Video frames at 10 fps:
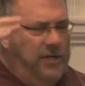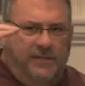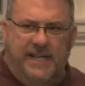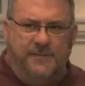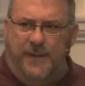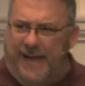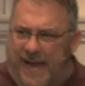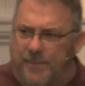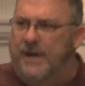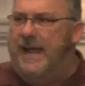Old Testament like
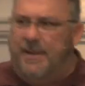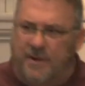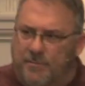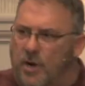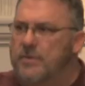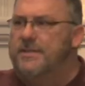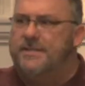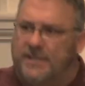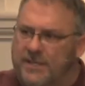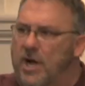Abraham and
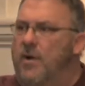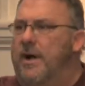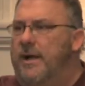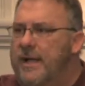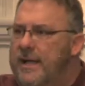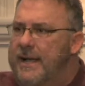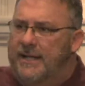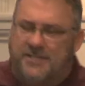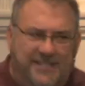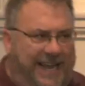Moses and Noah
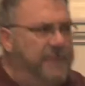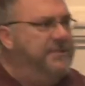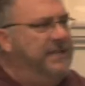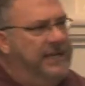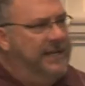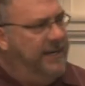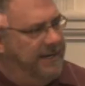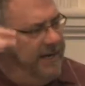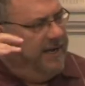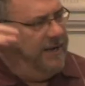and Samson
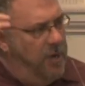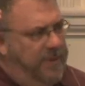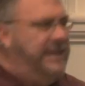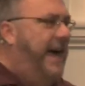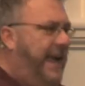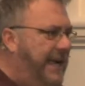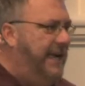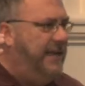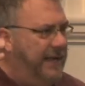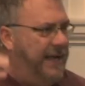and
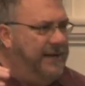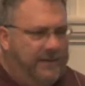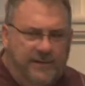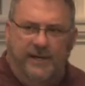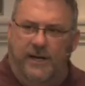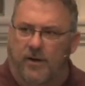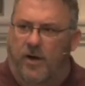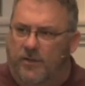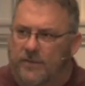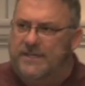Obadiah and, you know,
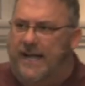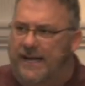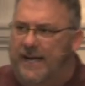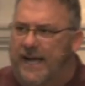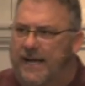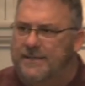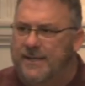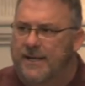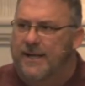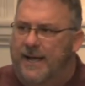all those kind of guys.
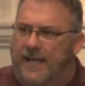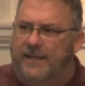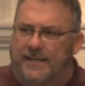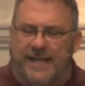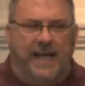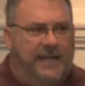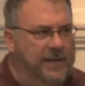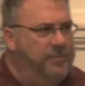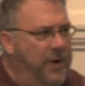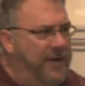and the
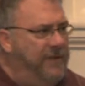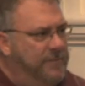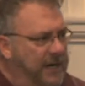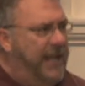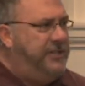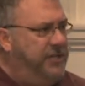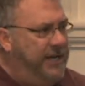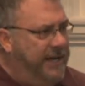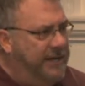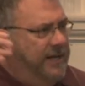Italian prophet
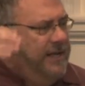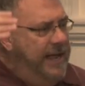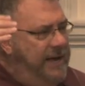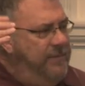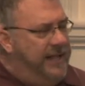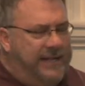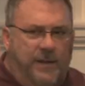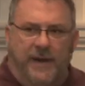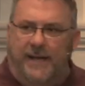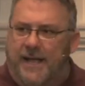Malachi, and
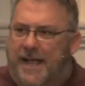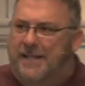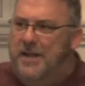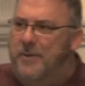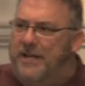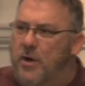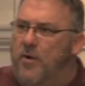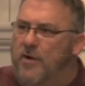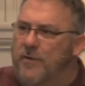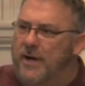then we'd
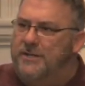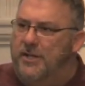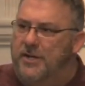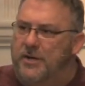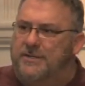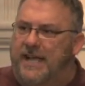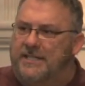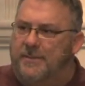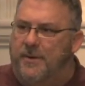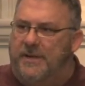go over into the New
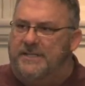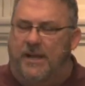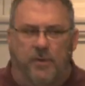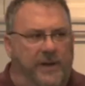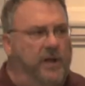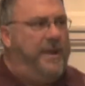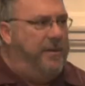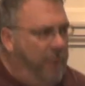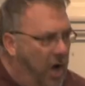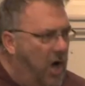Testament, and we'd say, well, we know
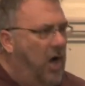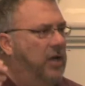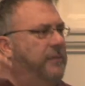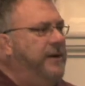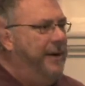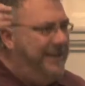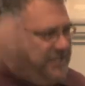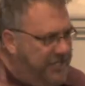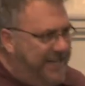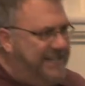about Paul, and we know
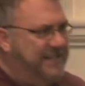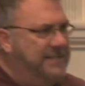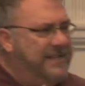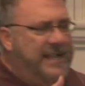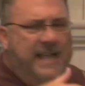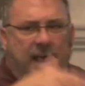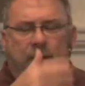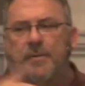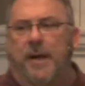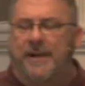about Jesus, and
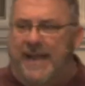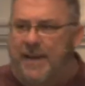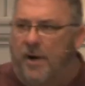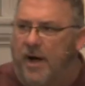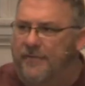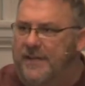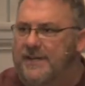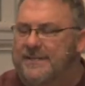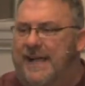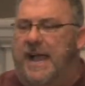we'd probably name off the
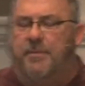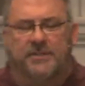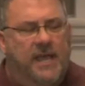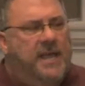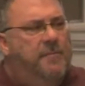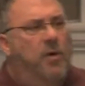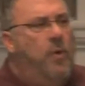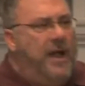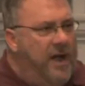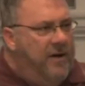disciples. But
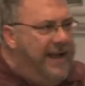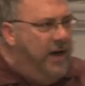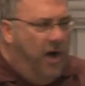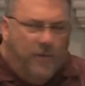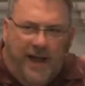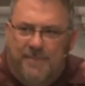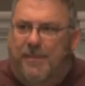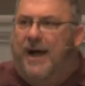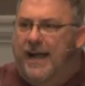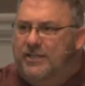where in our right
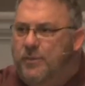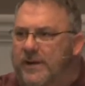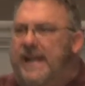minds would